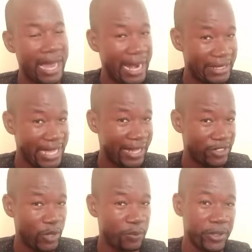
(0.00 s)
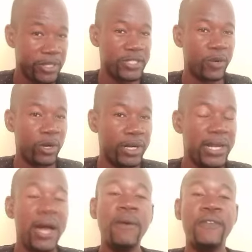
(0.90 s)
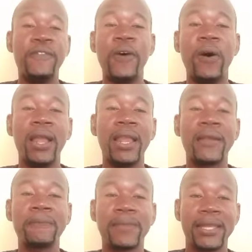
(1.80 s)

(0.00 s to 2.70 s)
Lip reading: Another example is the word fall,